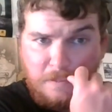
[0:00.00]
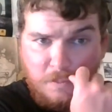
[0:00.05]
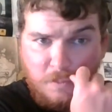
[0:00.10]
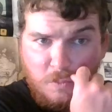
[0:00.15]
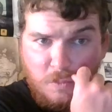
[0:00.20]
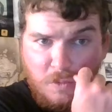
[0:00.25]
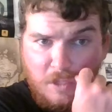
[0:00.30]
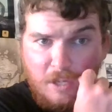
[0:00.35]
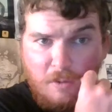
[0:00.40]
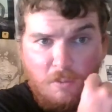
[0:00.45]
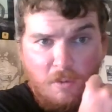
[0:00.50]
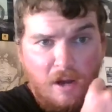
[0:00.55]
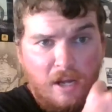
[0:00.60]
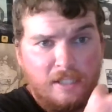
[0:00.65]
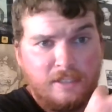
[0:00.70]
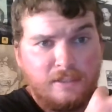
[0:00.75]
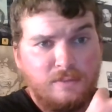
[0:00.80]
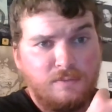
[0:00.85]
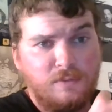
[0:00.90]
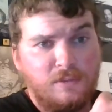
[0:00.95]
what I
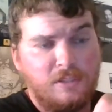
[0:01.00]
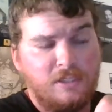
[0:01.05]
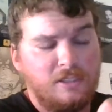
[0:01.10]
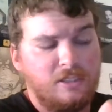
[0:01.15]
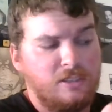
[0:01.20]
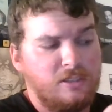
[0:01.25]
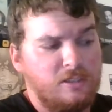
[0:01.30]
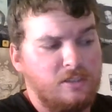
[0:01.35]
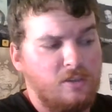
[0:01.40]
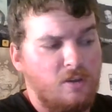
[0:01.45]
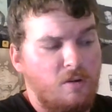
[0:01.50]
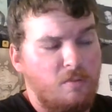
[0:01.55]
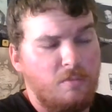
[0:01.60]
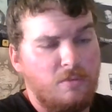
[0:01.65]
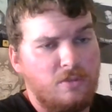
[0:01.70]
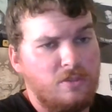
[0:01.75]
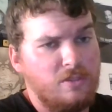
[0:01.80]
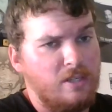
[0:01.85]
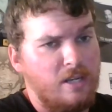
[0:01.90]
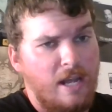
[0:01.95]
watched for this
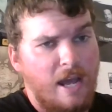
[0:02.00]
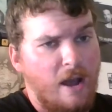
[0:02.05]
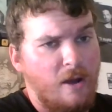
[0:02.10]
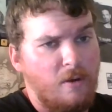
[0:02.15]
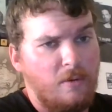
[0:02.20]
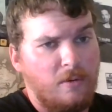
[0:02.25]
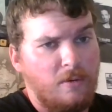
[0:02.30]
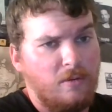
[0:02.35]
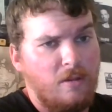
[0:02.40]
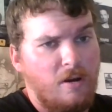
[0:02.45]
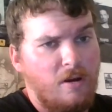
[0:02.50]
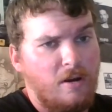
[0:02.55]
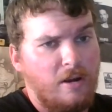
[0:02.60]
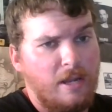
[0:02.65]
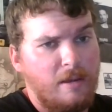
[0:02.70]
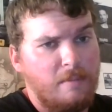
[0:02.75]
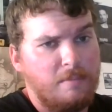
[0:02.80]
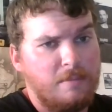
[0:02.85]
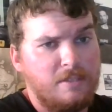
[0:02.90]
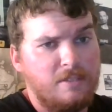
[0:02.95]
almost an hour long
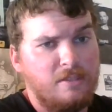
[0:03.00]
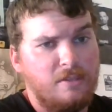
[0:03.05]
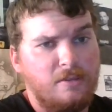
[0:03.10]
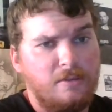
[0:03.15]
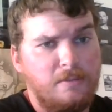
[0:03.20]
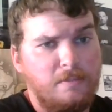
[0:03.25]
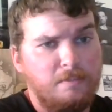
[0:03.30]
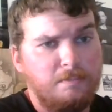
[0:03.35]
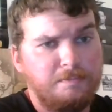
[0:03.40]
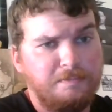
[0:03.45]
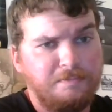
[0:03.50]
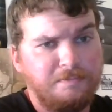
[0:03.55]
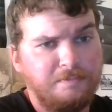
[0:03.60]
episode